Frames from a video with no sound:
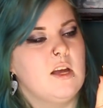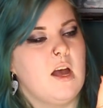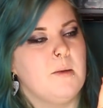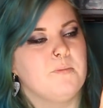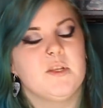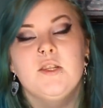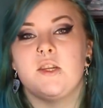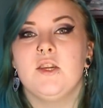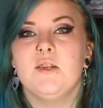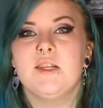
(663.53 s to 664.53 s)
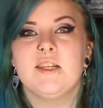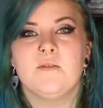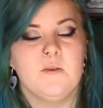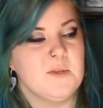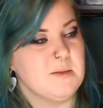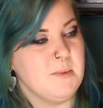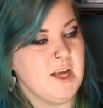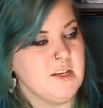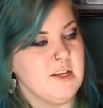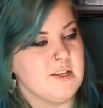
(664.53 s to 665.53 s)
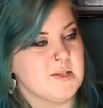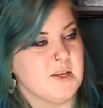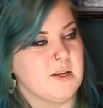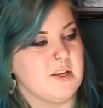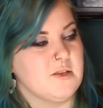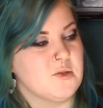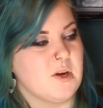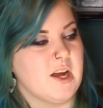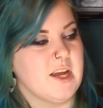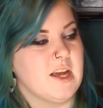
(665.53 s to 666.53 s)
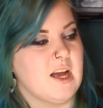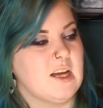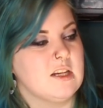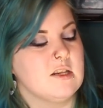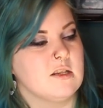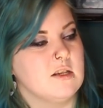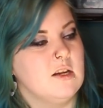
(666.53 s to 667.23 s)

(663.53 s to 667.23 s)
to use this if it was a magnet, so I'm going to try and